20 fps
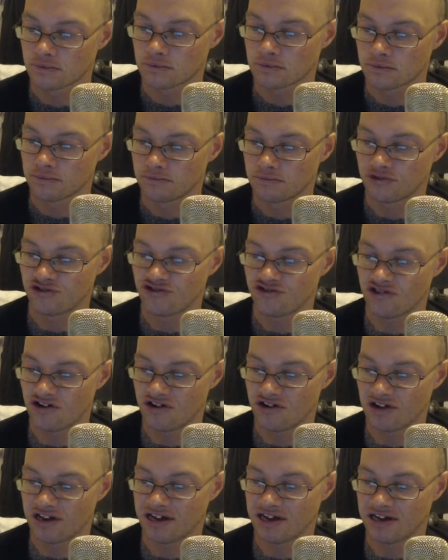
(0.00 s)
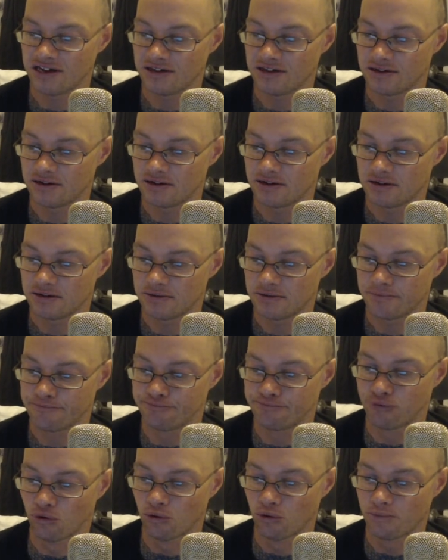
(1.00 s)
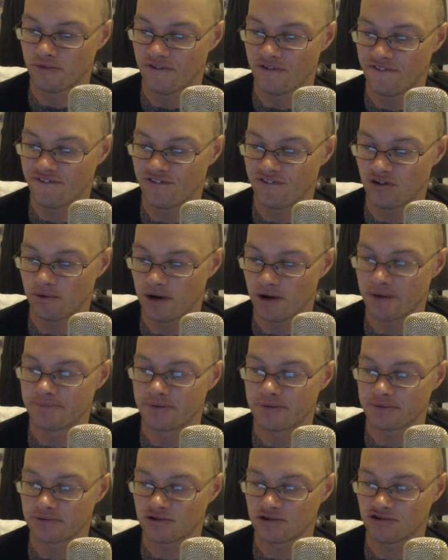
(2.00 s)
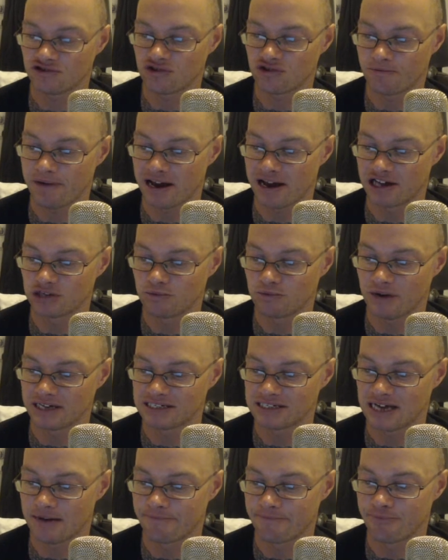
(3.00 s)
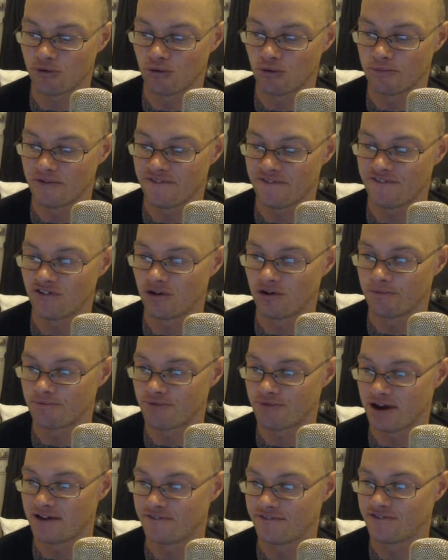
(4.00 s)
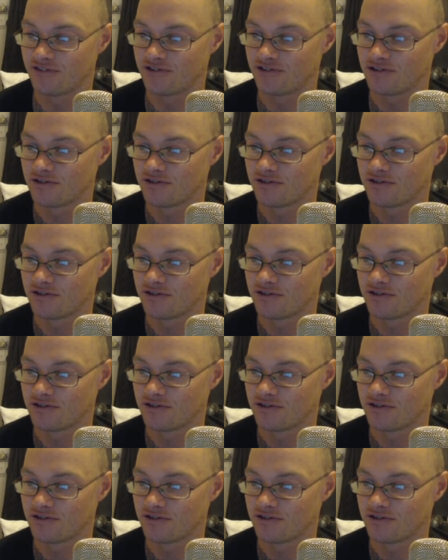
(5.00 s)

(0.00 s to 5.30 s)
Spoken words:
But certainly Bournemouth, Crystal Palace, West Ham, Bournemouth, Fulham, Brentford.